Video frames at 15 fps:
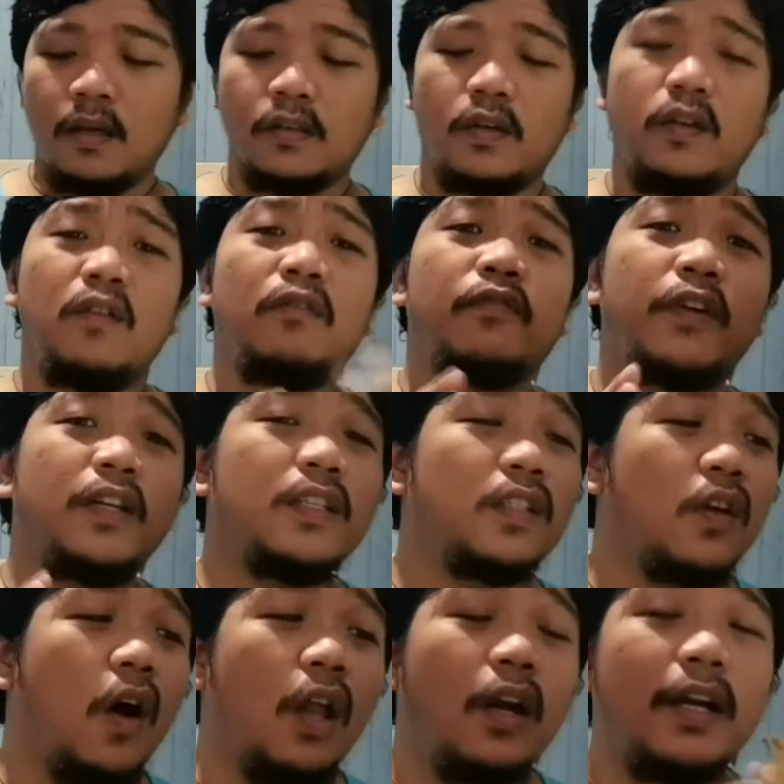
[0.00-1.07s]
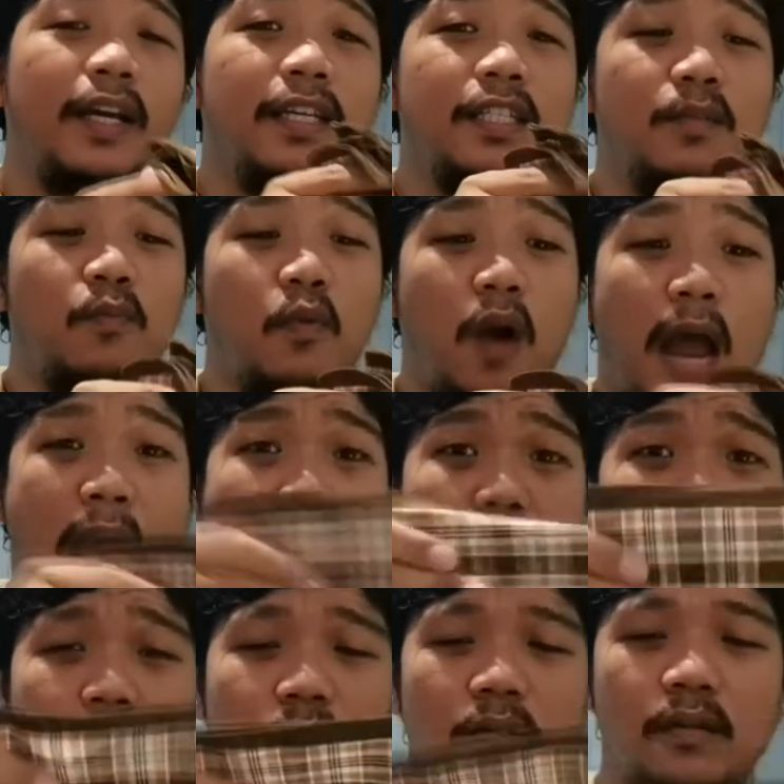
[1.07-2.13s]
So yung first color is
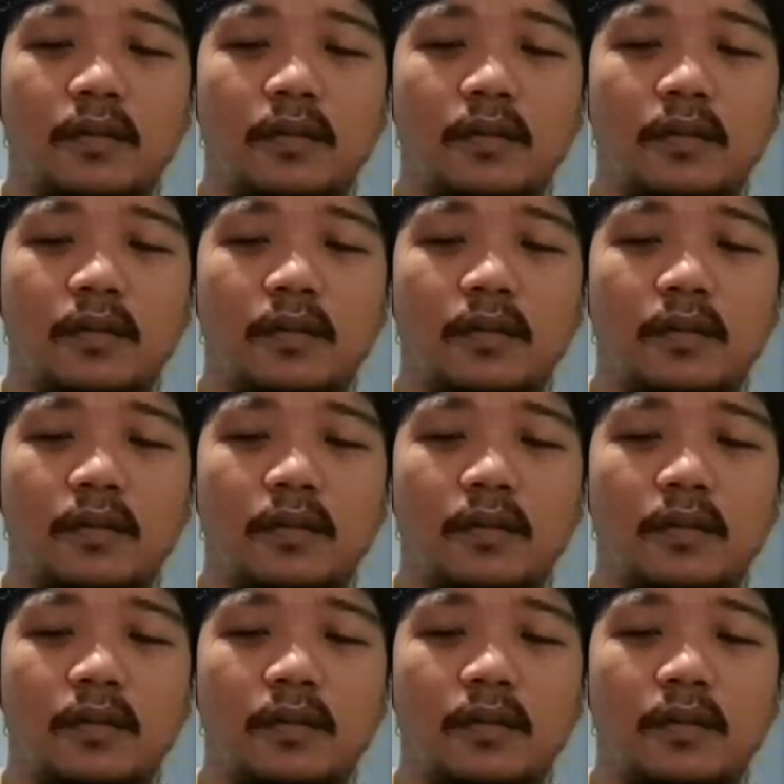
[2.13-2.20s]
brown.